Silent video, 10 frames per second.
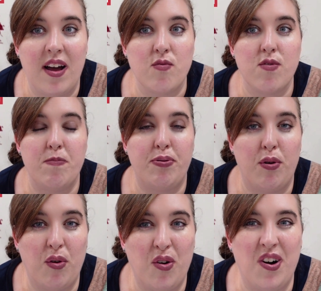
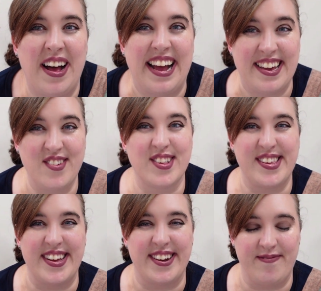Rapport. Your
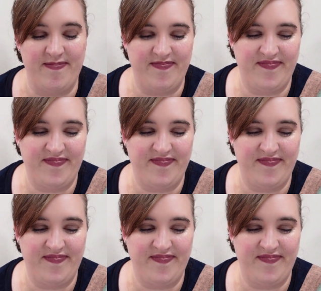turn.